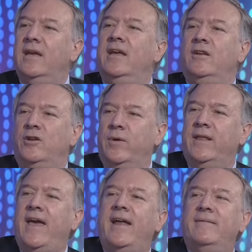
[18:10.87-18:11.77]
in doing
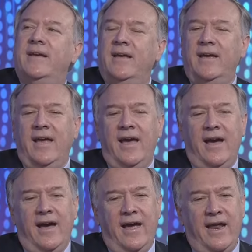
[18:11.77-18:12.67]
that.
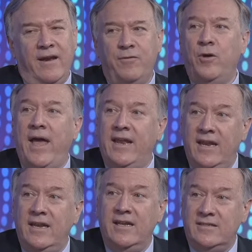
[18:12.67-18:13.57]
Uh, and if you had
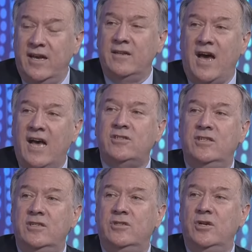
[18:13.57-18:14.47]
Indians held
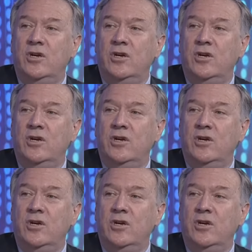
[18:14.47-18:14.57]
hostage,